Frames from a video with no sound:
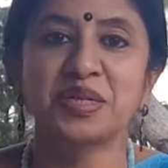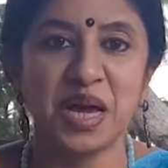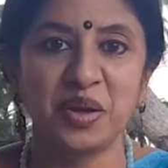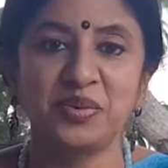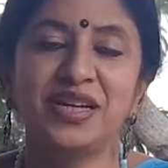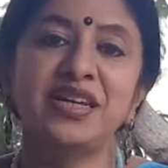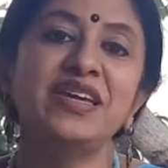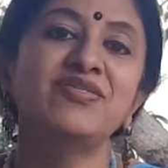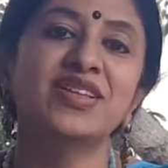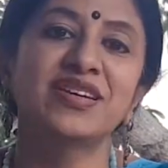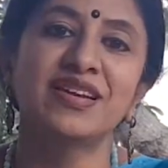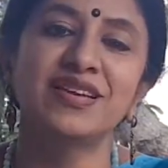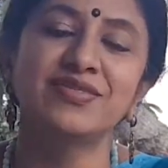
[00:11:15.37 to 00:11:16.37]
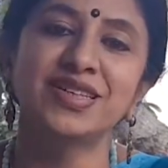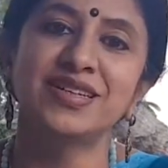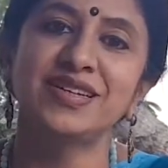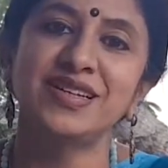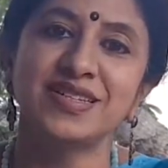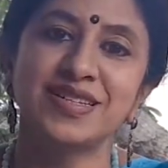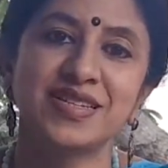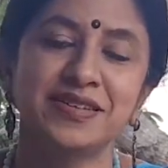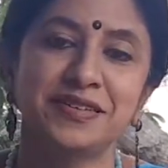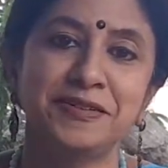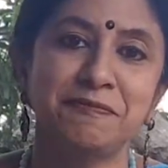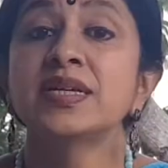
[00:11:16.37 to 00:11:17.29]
I will leave the relevant links here.